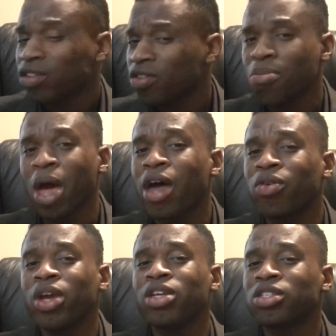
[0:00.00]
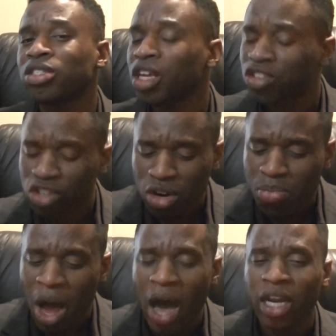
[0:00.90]
of the matter is that your
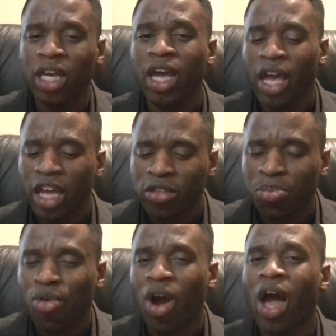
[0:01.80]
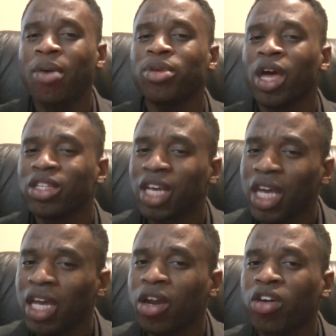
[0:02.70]
body is primed to
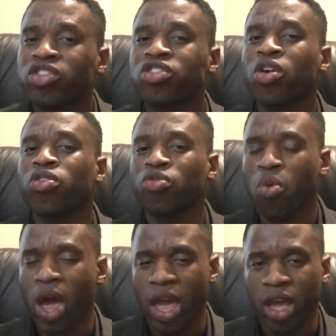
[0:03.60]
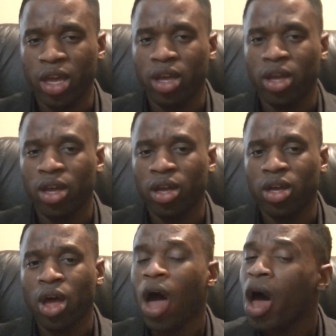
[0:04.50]
eat a certain way.
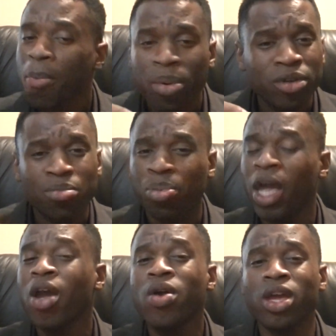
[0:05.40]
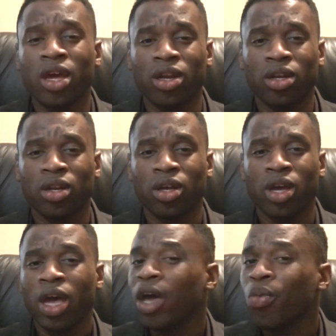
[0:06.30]
Period.
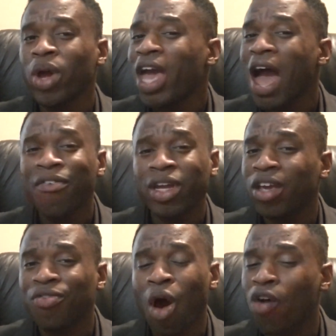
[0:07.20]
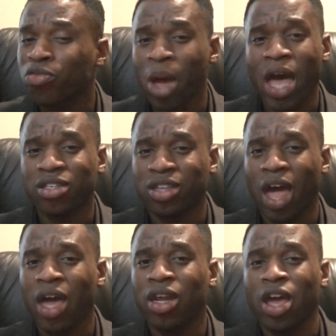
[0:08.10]
And we haven't evolved past
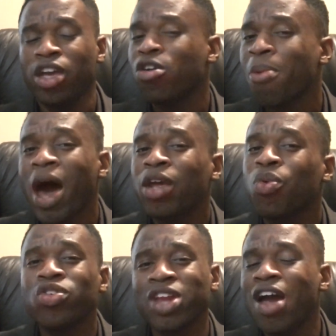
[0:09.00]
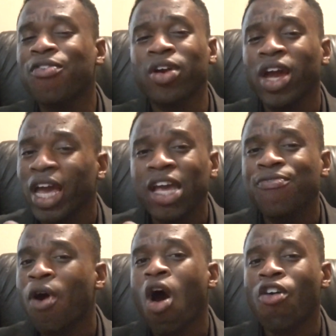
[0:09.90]
that. Your body will never
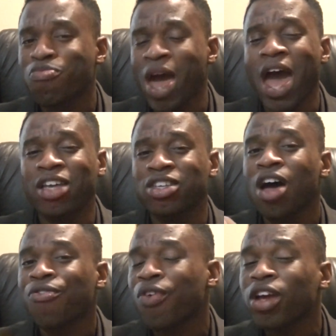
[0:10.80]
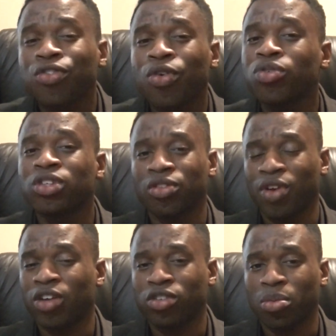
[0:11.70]
evolve past fresh fruits and
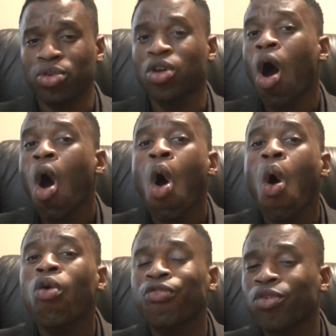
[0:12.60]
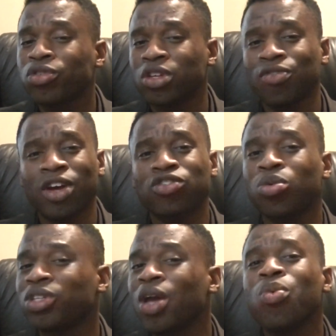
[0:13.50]
vegetables, whole fruits and
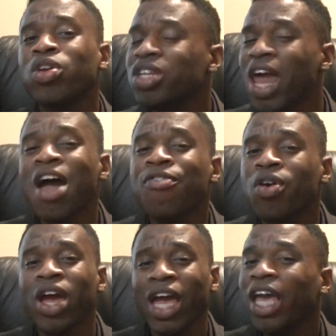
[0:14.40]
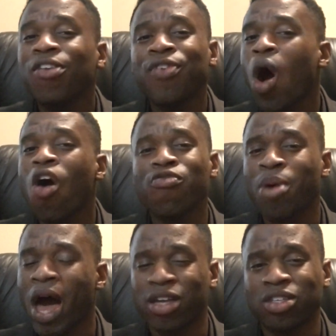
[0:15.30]
vegetables. It will never evolve
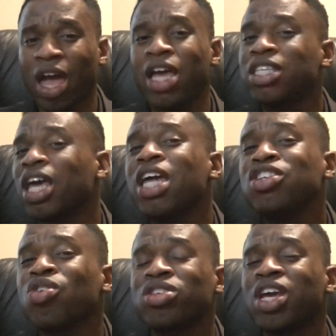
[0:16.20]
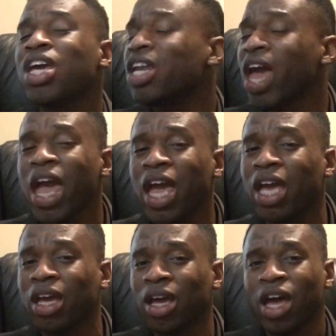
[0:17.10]
past that. It's in your DNA.
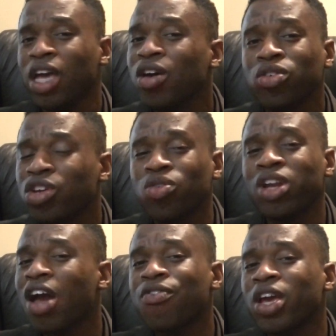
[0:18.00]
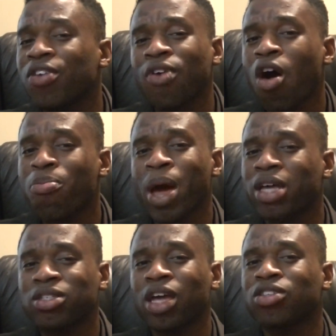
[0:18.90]
You'll never evolve
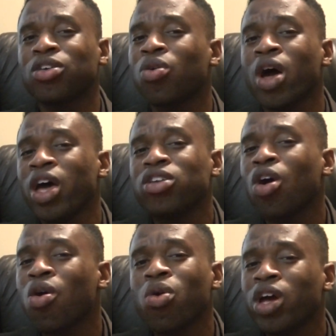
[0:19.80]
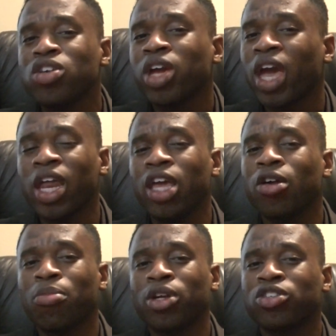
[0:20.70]
past that. So no, you can't eat a
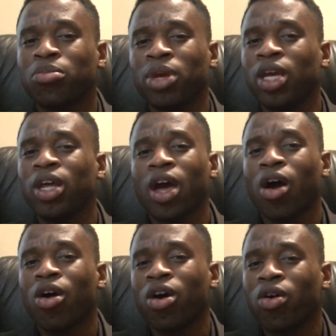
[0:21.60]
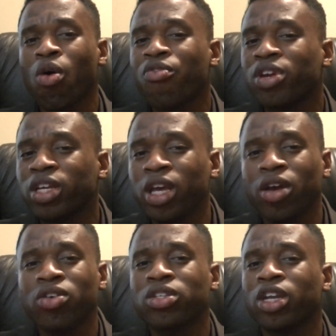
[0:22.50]
bunch of meat over the
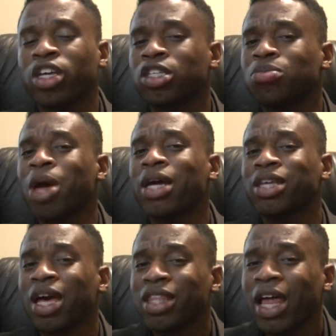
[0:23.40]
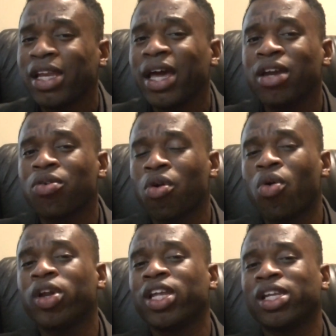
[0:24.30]
years and expect that later
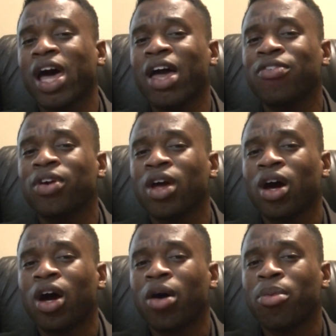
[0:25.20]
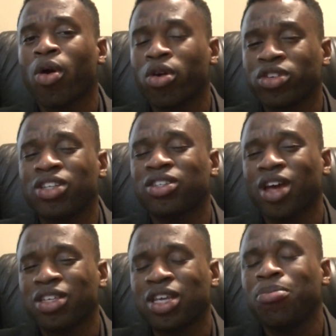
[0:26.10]
on in life, or just,
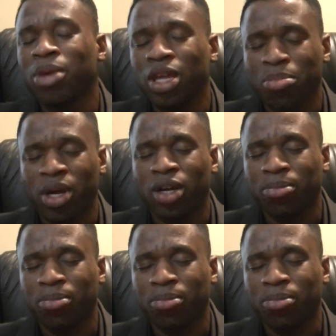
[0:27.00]
I say meat, but